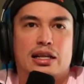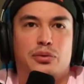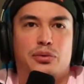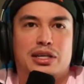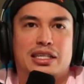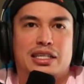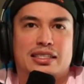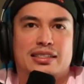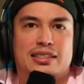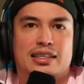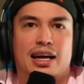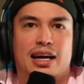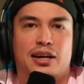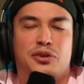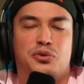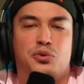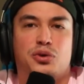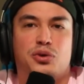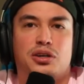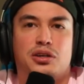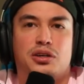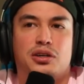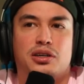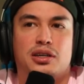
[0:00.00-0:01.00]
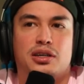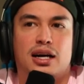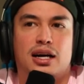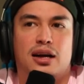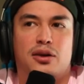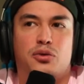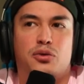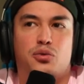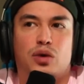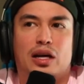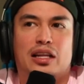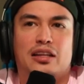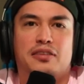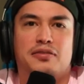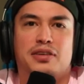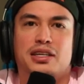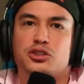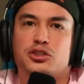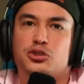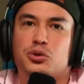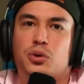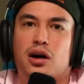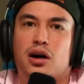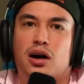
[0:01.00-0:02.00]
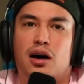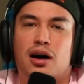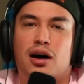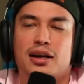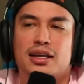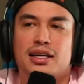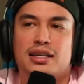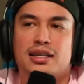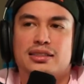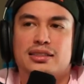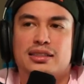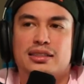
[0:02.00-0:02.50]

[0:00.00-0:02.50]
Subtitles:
decided were kind of relevant to our audience